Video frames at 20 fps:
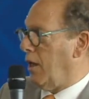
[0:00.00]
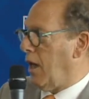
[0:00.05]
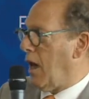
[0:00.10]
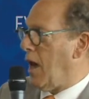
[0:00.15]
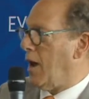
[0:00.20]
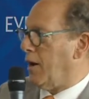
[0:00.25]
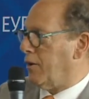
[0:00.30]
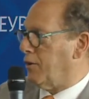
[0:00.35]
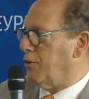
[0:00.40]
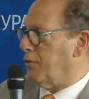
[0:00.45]

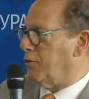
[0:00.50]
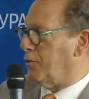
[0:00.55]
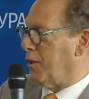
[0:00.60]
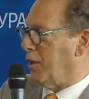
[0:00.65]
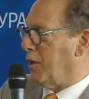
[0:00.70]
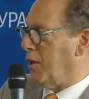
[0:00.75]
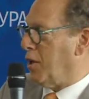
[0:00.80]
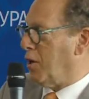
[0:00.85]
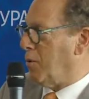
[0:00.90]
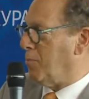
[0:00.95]

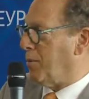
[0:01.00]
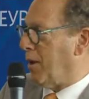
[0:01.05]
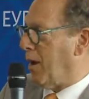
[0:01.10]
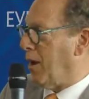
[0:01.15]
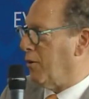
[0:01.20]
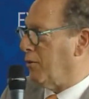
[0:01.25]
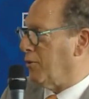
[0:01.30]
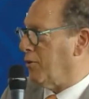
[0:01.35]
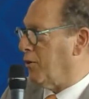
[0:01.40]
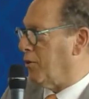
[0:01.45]
actively
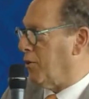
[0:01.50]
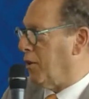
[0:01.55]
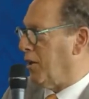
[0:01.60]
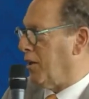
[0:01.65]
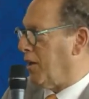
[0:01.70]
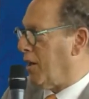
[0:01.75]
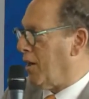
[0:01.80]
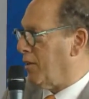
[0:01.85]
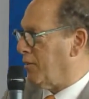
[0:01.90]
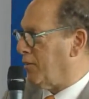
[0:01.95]
about the
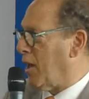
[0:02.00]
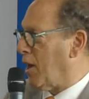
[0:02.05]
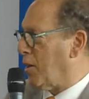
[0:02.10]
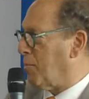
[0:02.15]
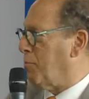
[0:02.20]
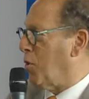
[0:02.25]
Kazakh